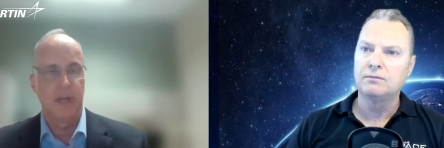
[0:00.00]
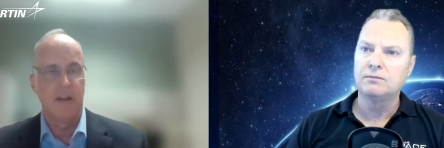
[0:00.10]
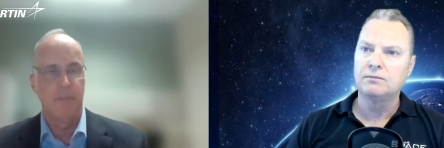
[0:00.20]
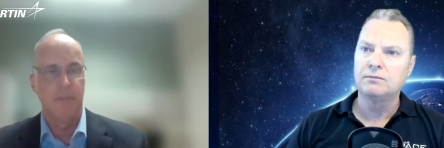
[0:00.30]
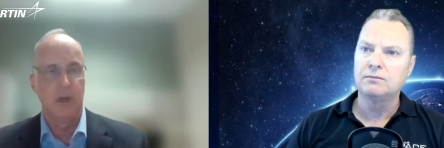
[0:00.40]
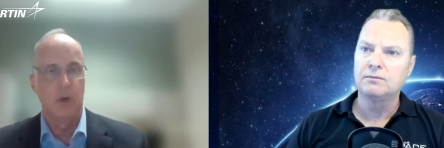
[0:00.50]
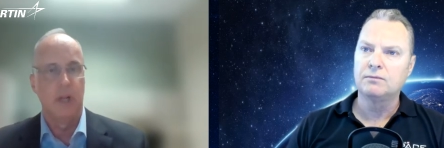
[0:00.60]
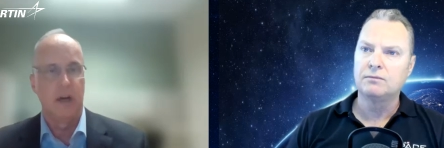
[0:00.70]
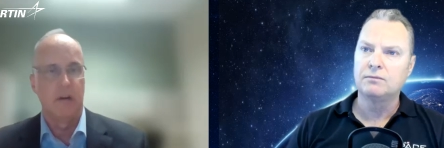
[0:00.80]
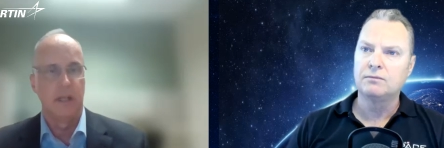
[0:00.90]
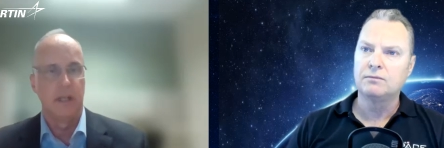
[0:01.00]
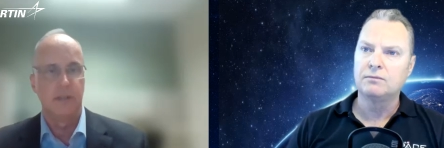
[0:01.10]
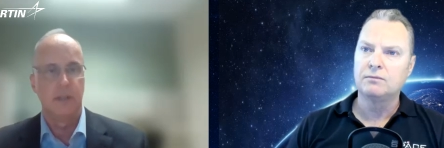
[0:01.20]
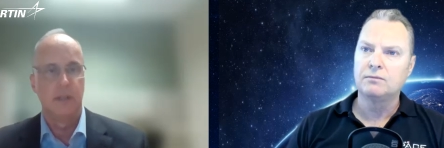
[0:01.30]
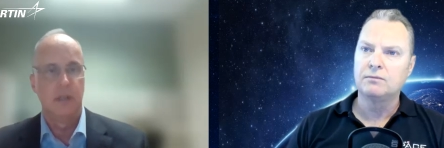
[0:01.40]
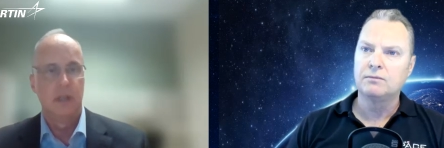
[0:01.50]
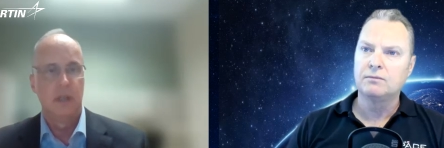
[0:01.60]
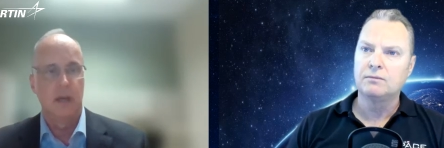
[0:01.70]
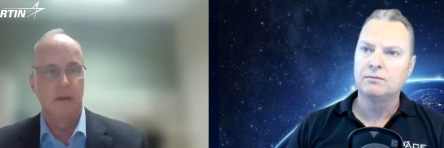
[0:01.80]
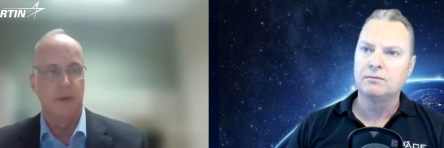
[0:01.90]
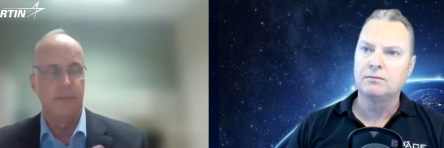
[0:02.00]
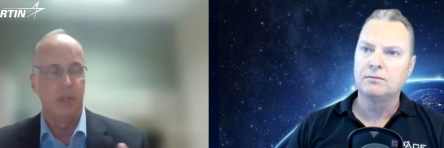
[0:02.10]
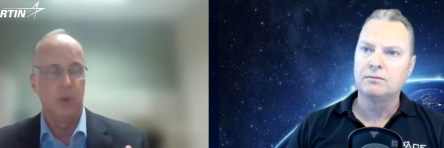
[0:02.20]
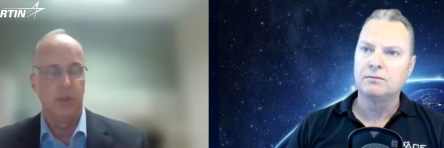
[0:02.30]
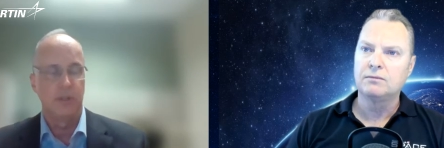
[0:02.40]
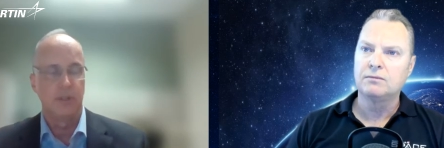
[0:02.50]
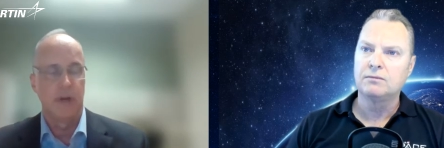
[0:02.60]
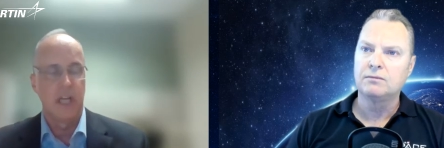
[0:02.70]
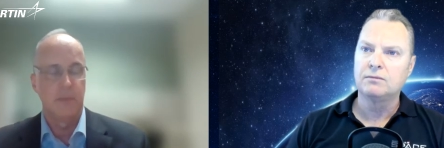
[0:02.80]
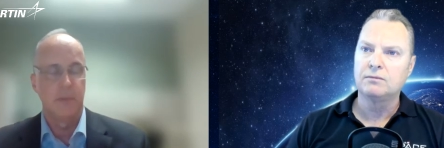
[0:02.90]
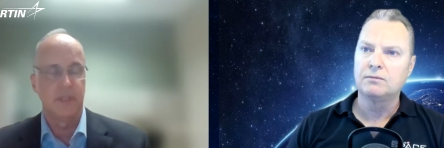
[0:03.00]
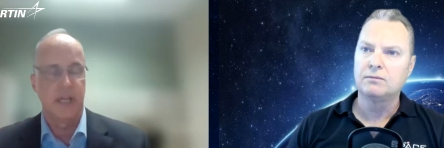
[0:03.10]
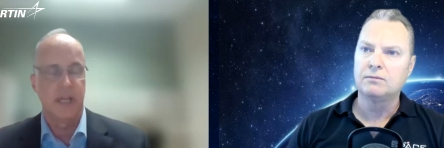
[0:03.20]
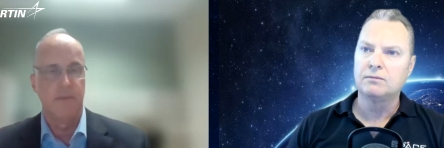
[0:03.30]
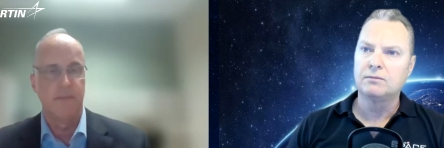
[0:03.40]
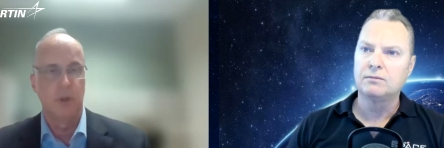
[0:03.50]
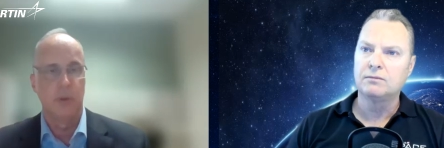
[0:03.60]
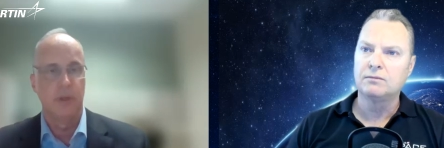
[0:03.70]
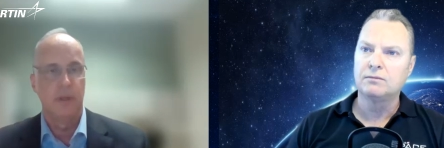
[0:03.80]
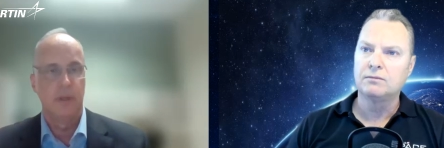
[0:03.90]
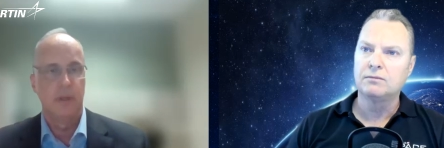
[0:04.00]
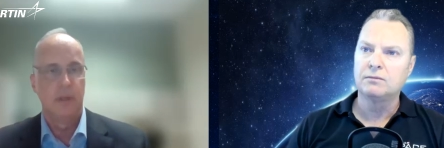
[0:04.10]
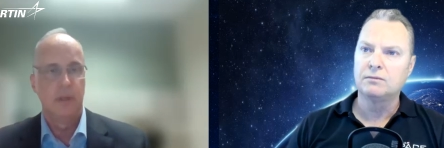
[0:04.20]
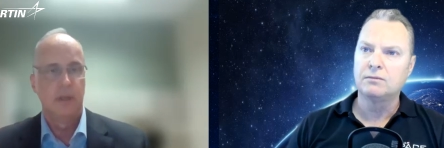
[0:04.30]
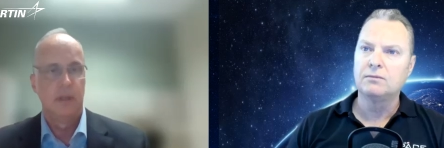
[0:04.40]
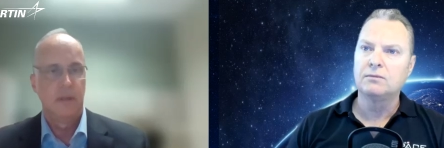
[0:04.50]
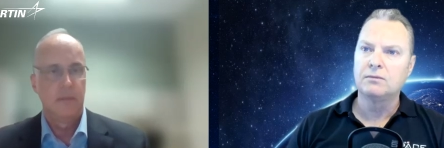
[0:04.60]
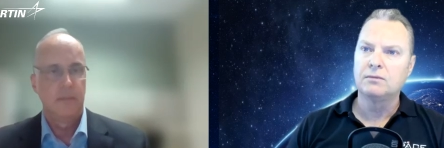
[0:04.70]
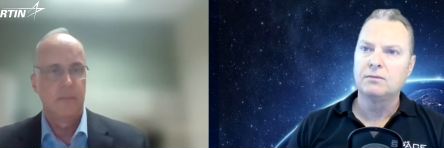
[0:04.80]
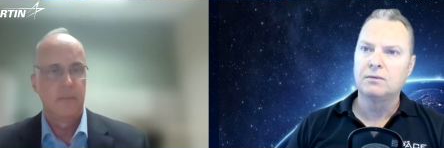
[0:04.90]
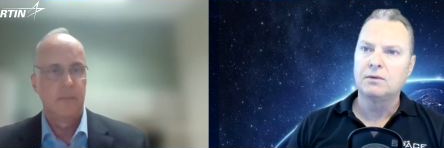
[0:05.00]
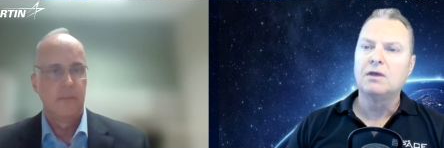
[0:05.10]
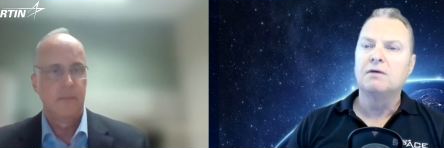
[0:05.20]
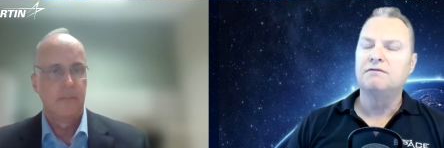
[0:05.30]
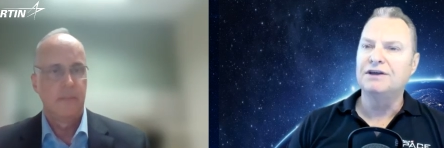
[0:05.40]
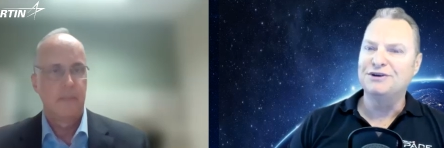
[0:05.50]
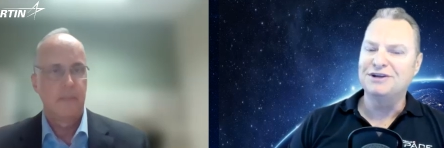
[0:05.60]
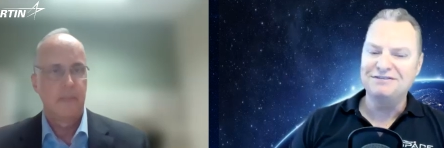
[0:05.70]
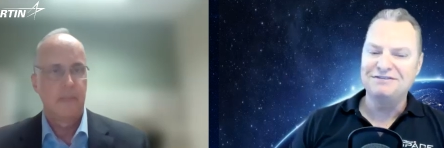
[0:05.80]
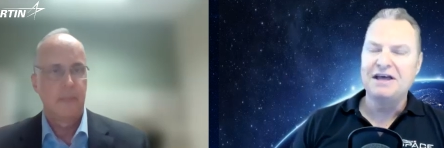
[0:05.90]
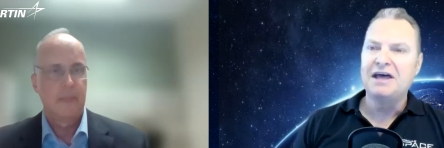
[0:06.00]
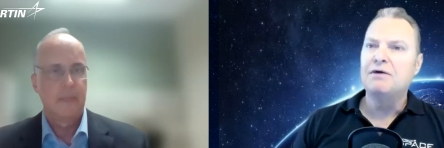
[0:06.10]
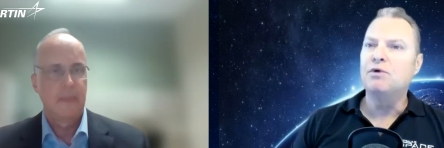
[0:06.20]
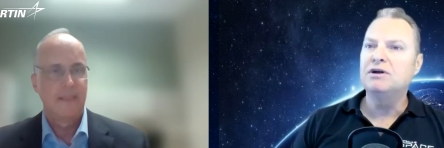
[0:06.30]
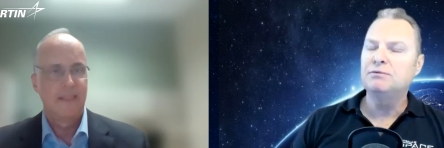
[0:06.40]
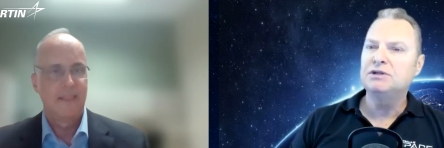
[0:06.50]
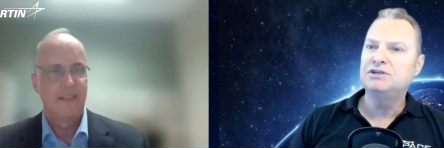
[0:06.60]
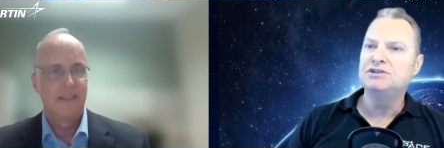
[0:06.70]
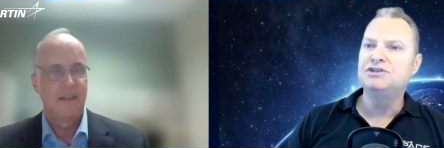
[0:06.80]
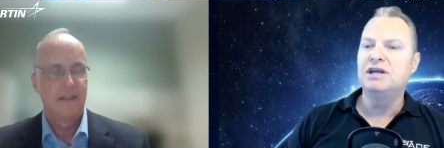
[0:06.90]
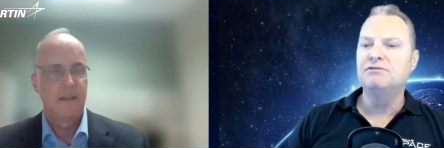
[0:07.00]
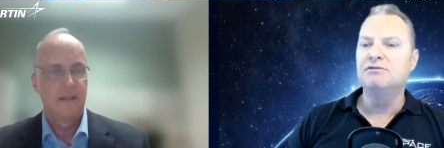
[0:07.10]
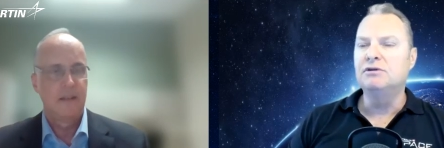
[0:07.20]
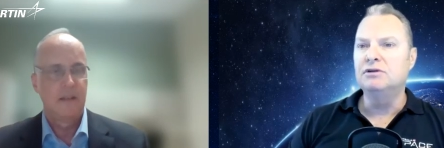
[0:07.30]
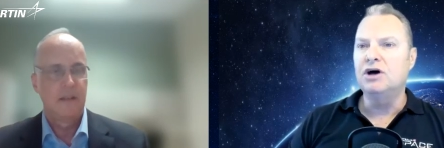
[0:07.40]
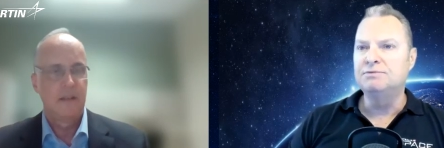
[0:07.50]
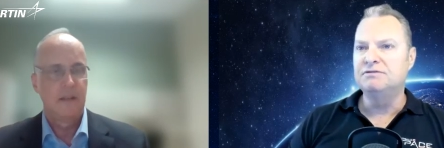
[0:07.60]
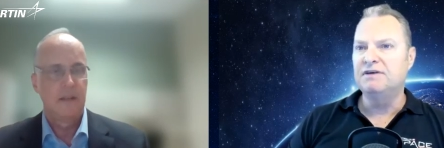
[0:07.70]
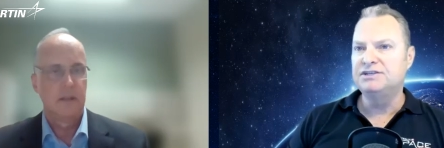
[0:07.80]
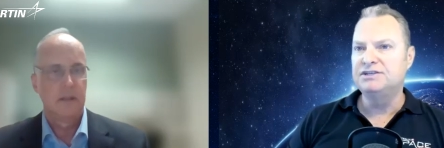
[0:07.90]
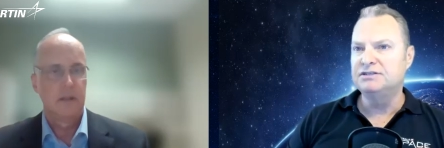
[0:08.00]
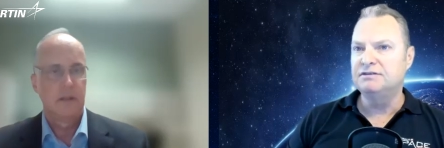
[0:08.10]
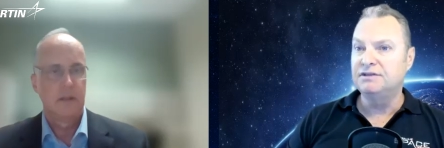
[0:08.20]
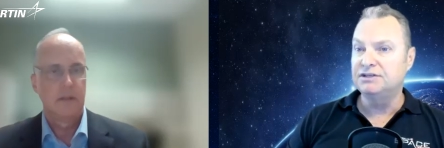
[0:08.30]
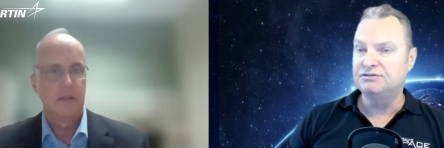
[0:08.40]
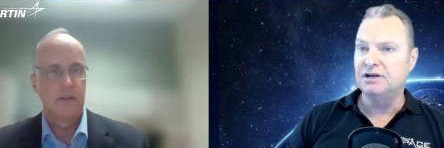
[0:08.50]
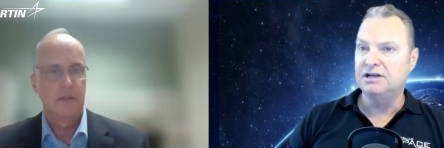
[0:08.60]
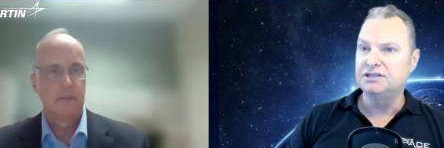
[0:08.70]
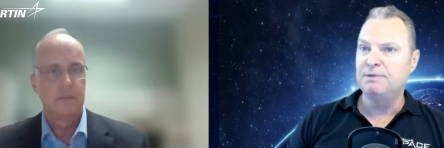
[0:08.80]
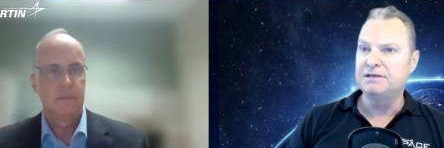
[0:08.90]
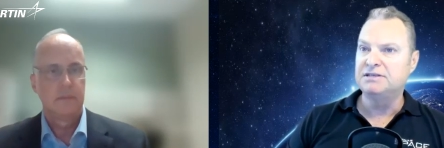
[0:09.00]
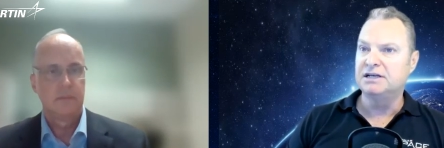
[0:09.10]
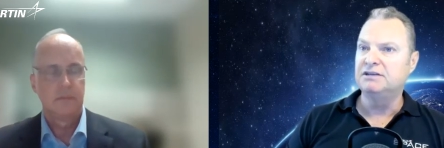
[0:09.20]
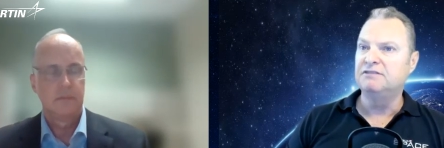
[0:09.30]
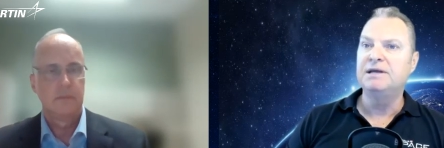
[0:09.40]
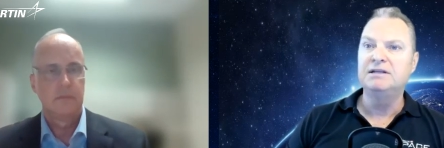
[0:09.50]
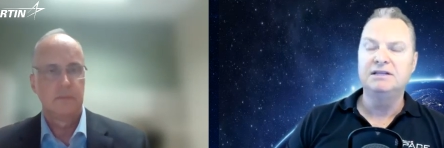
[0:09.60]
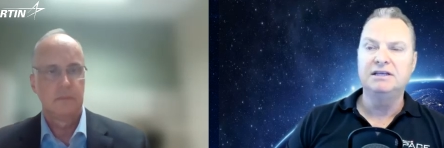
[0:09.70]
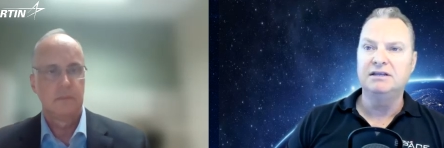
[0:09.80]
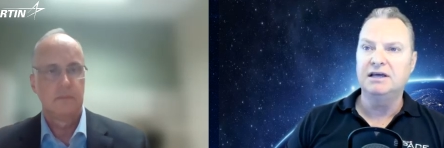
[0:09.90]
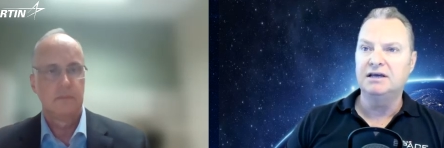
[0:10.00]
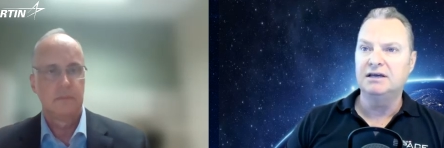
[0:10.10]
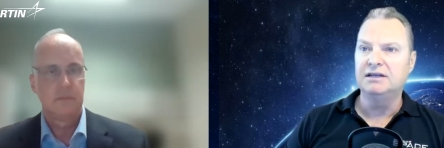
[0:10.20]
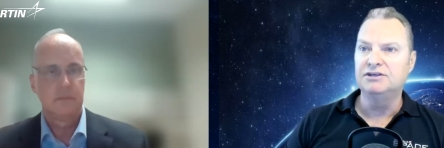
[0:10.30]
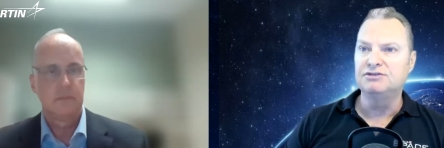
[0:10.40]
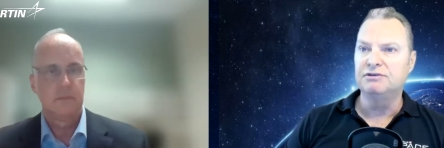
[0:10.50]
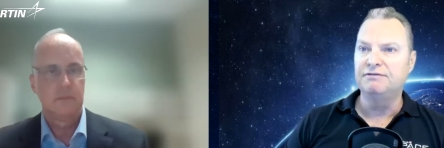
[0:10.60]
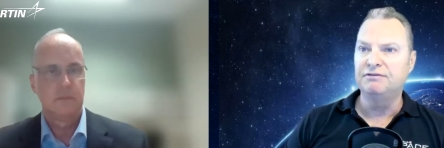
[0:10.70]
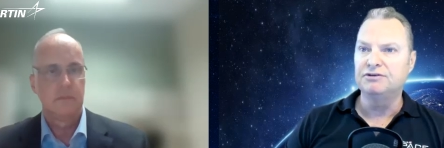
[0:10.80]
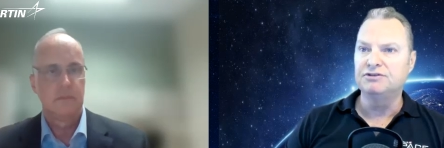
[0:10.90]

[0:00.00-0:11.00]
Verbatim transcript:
Speaker 1: from government in all areas of, of the AUKUS arrangement as they go forward.
Speaker 2: Fair enough. What, what's your general observations of the Australian space sector? You've been in the uh, industry for